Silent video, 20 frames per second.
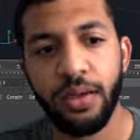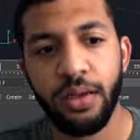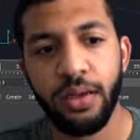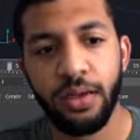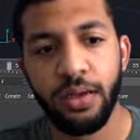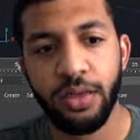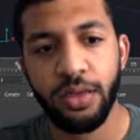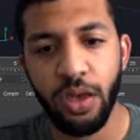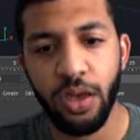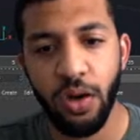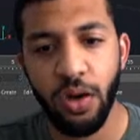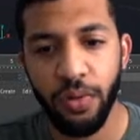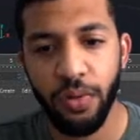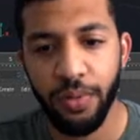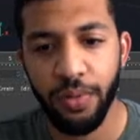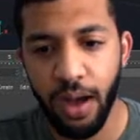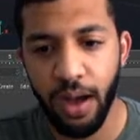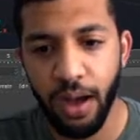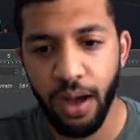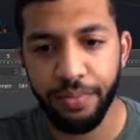So
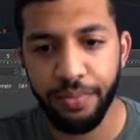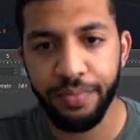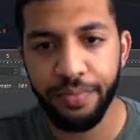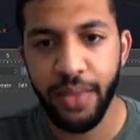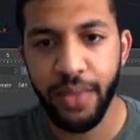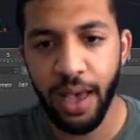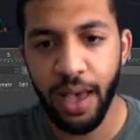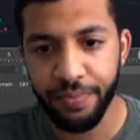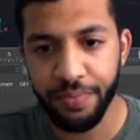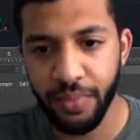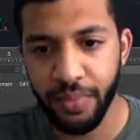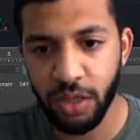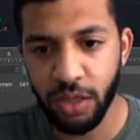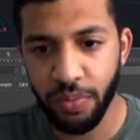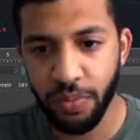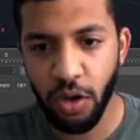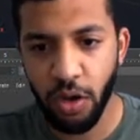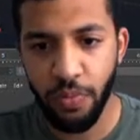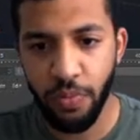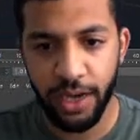yeah, so I'm
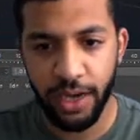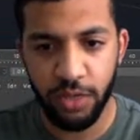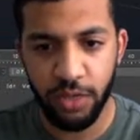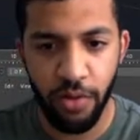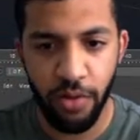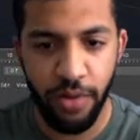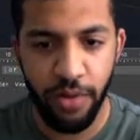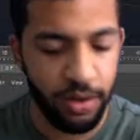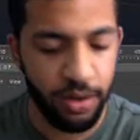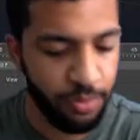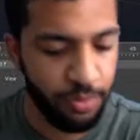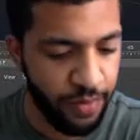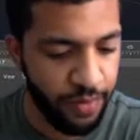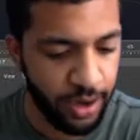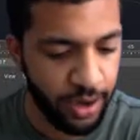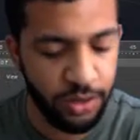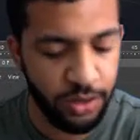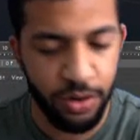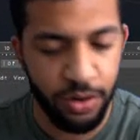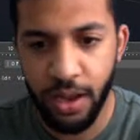going to go back to my random
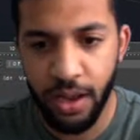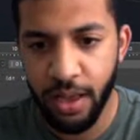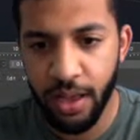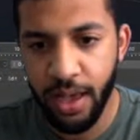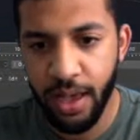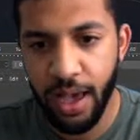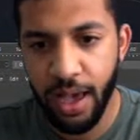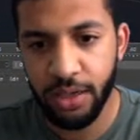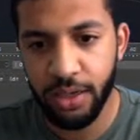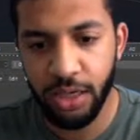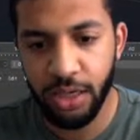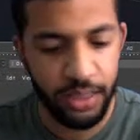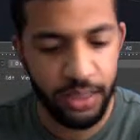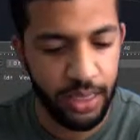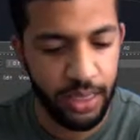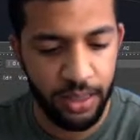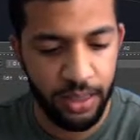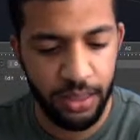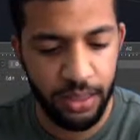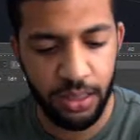effector and just
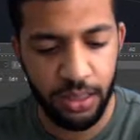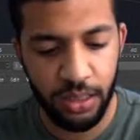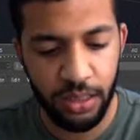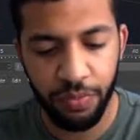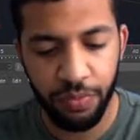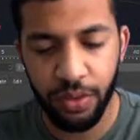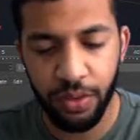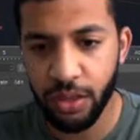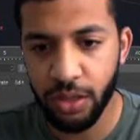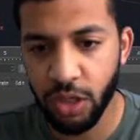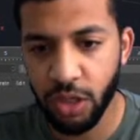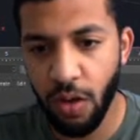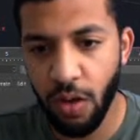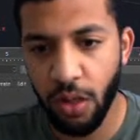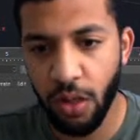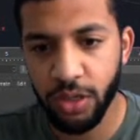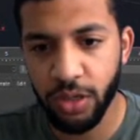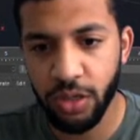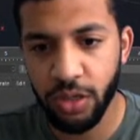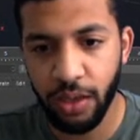set these to something
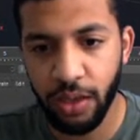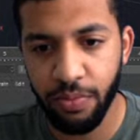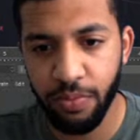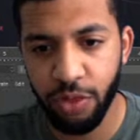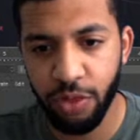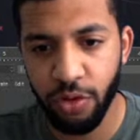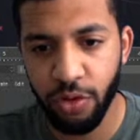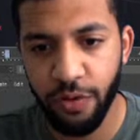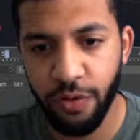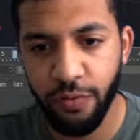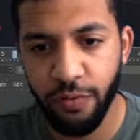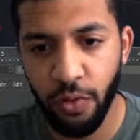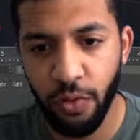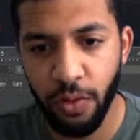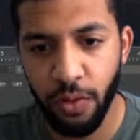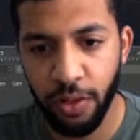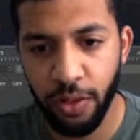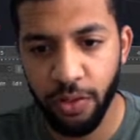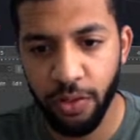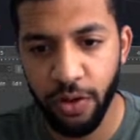smaller, so like 34
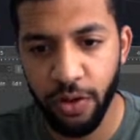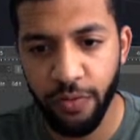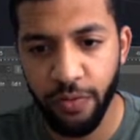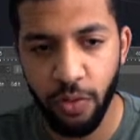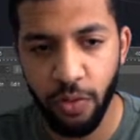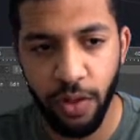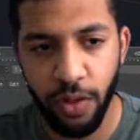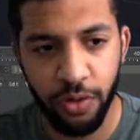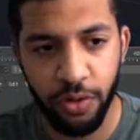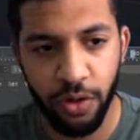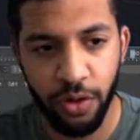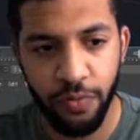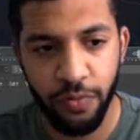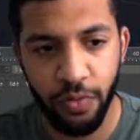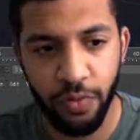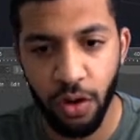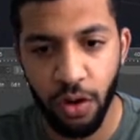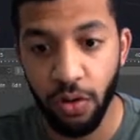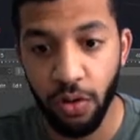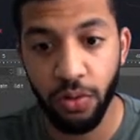by 34 by
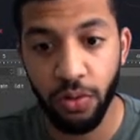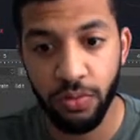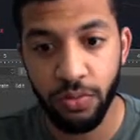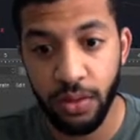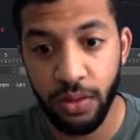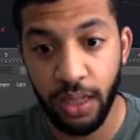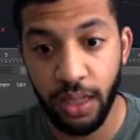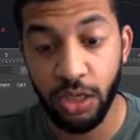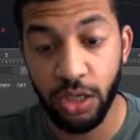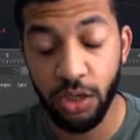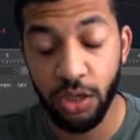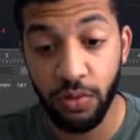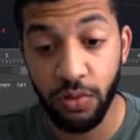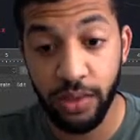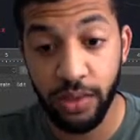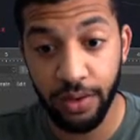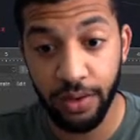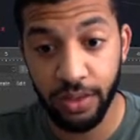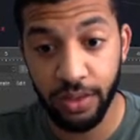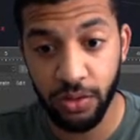34. Oh no, that's
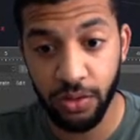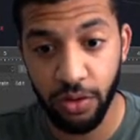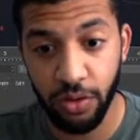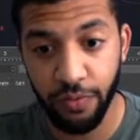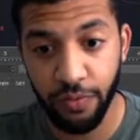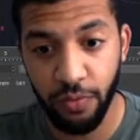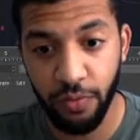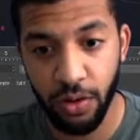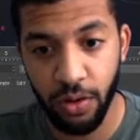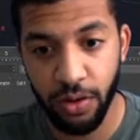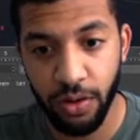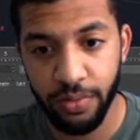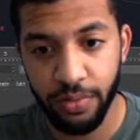2034.